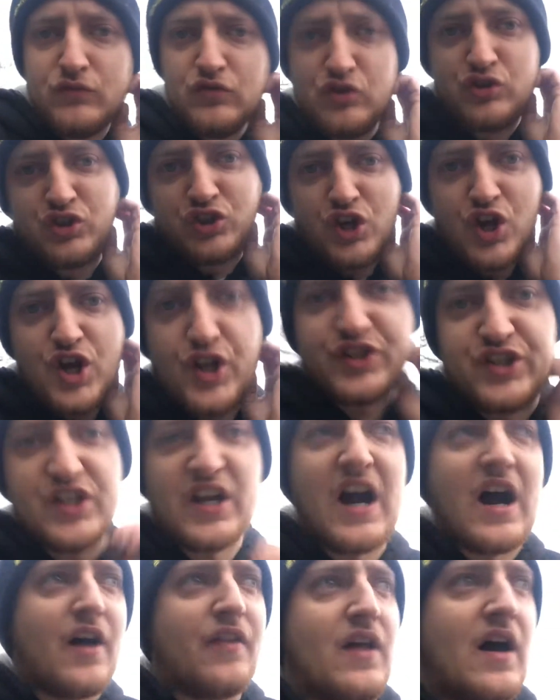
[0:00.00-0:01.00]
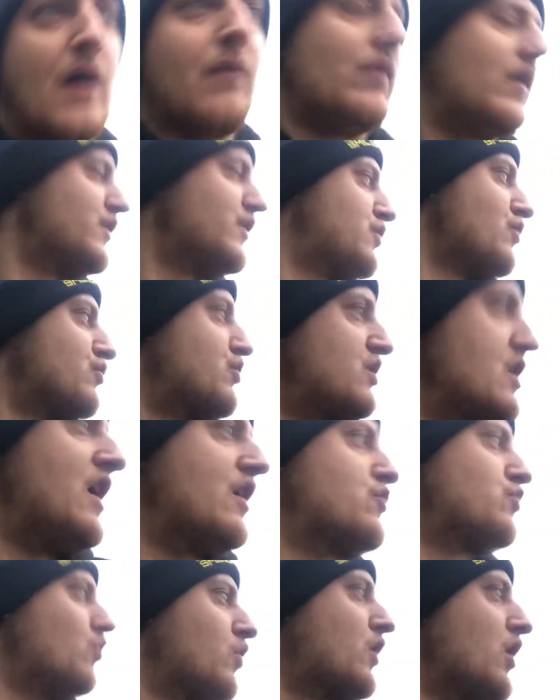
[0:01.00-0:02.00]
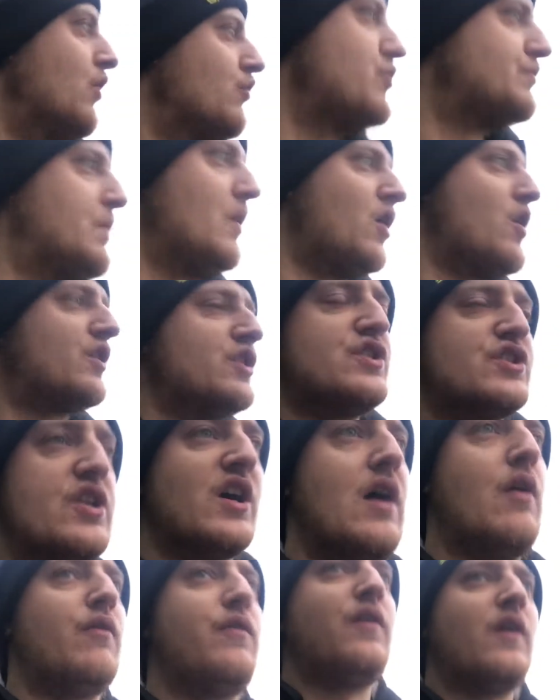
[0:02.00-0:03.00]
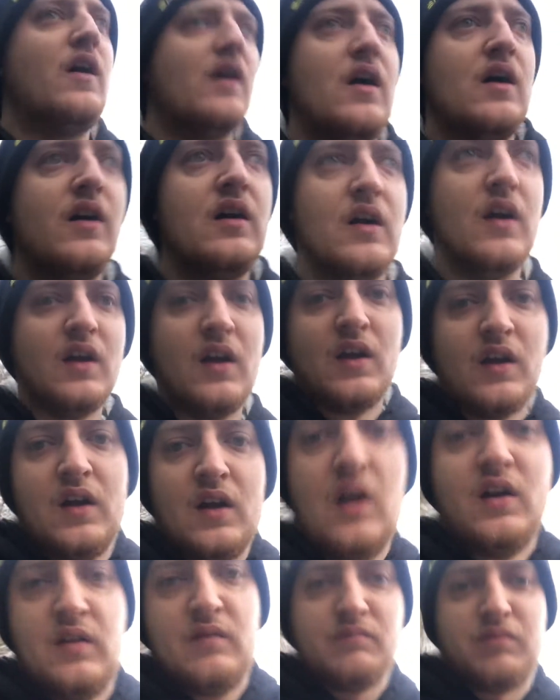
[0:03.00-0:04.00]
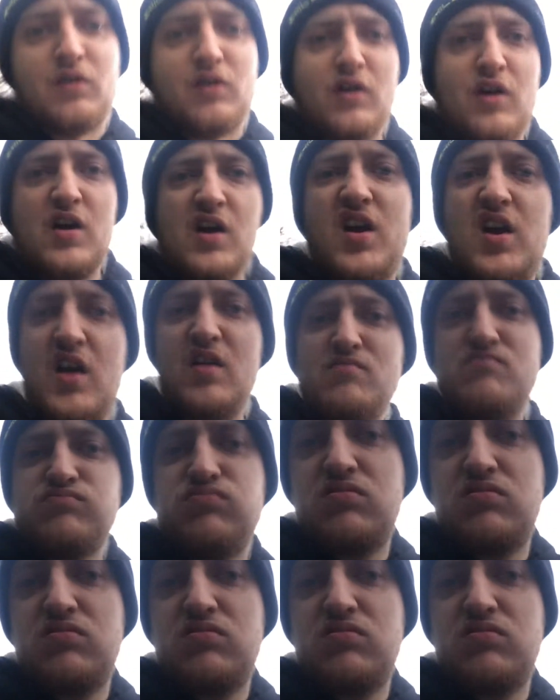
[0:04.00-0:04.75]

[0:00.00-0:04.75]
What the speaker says: skirted out of that and went into the actual coach park itself. But